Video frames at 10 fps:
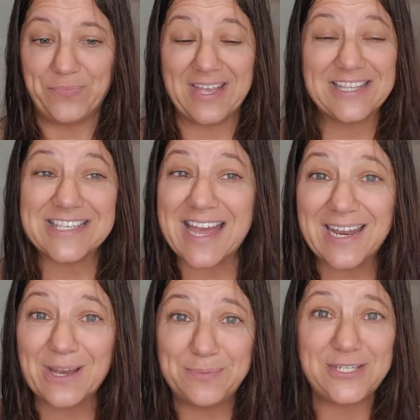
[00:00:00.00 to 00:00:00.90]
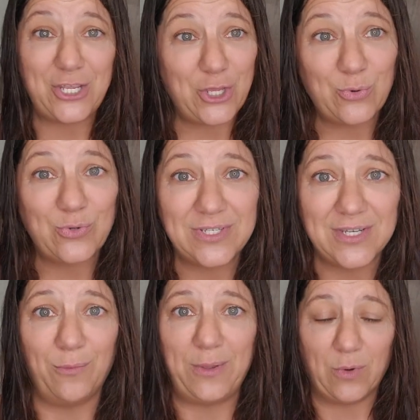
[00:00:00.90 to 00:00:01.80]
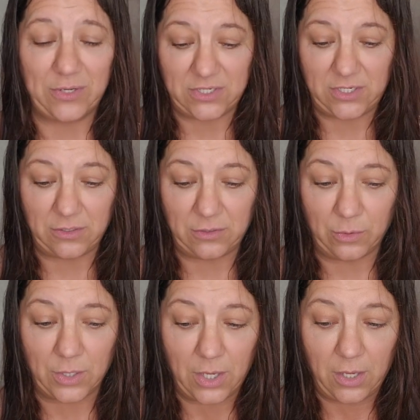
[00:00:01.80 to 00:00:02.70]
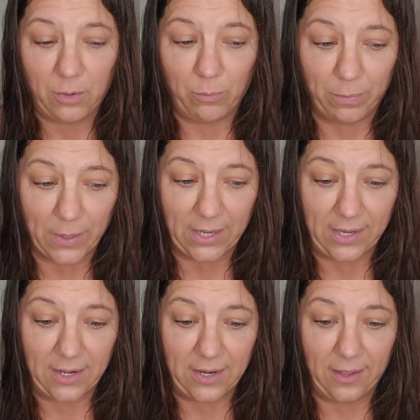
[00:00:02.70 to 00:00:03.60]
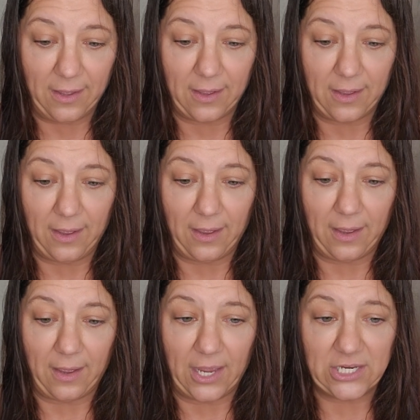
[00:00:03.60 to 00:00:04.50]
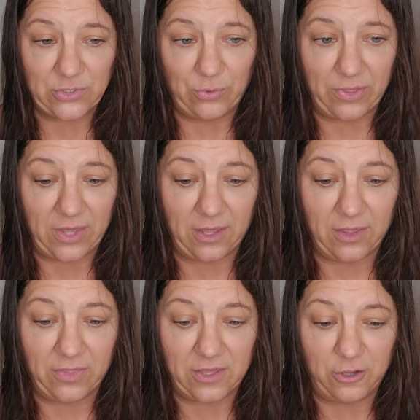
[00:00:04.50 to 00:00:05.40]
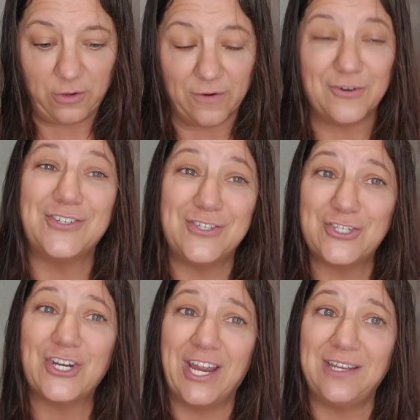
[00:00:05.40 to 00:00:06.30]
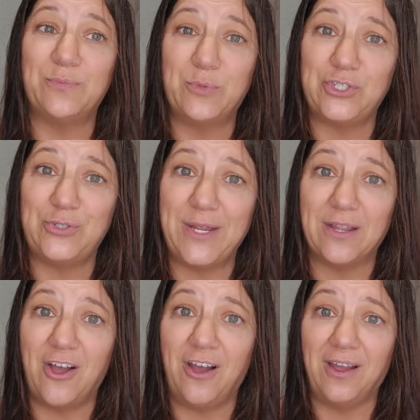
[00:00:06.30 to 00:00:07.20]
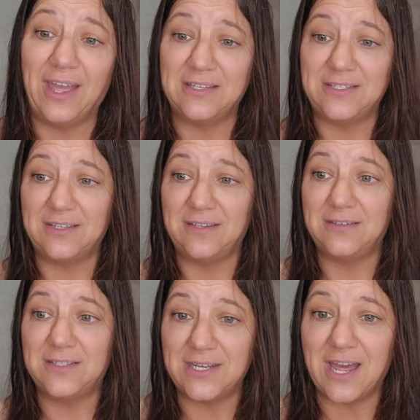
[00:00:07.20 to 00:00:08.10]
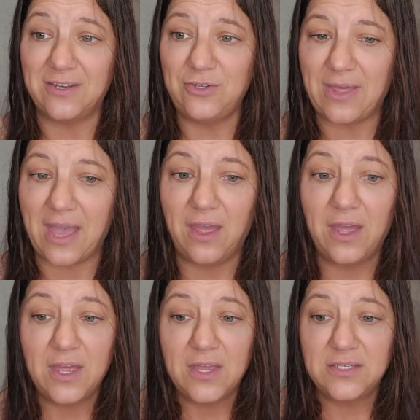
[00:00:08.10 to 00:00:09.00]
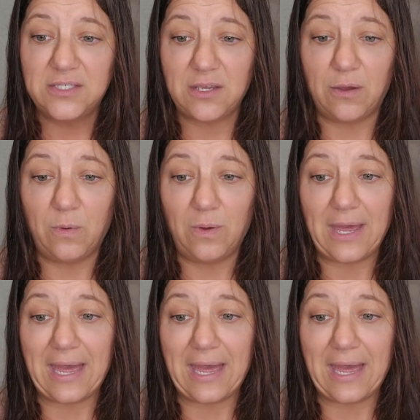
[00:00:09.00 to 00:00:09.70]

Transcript: it's not up to you to tell me what to do, but I do think the universe is trying to push me along and to not do that. So